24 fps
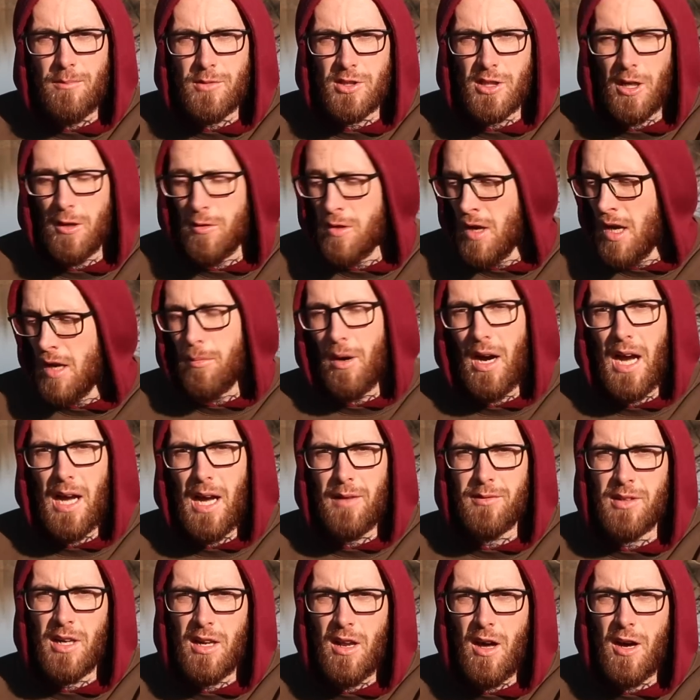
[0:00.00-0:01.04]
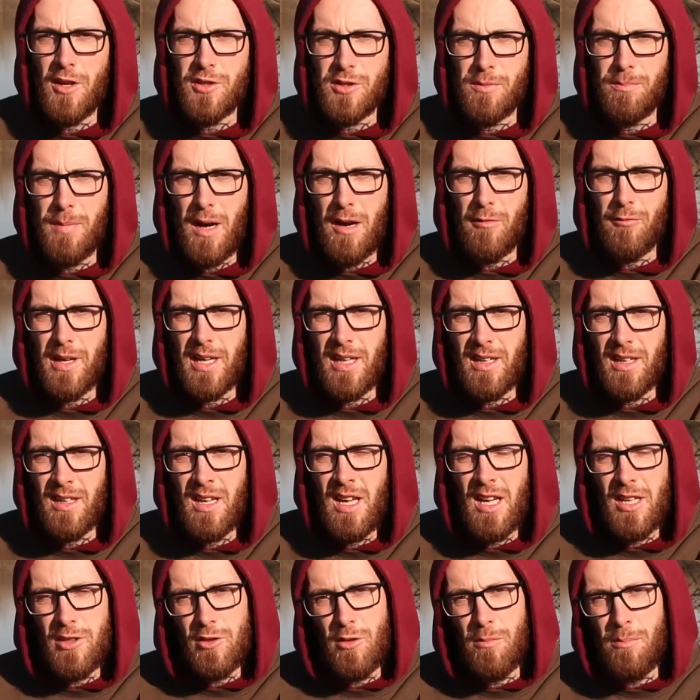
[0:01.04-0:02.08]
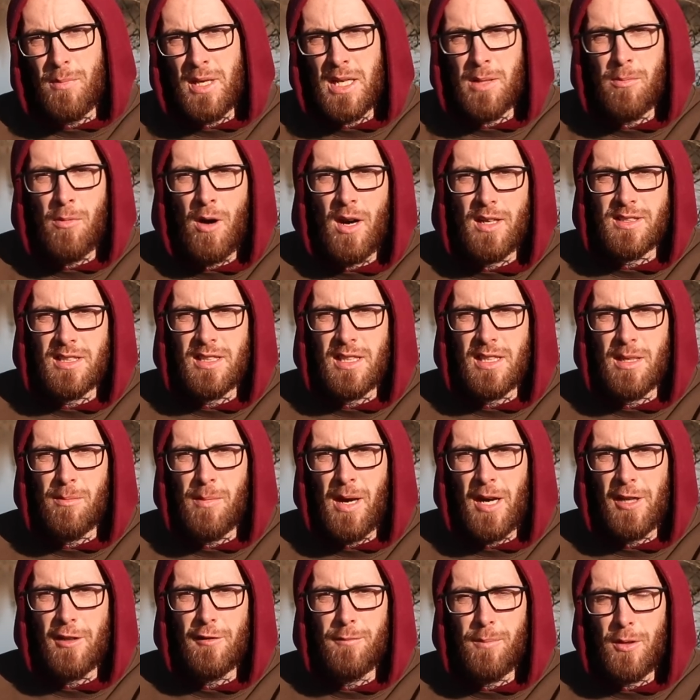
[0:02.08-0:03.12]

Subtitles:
So by having a larger butt ring, you're minimising the amount of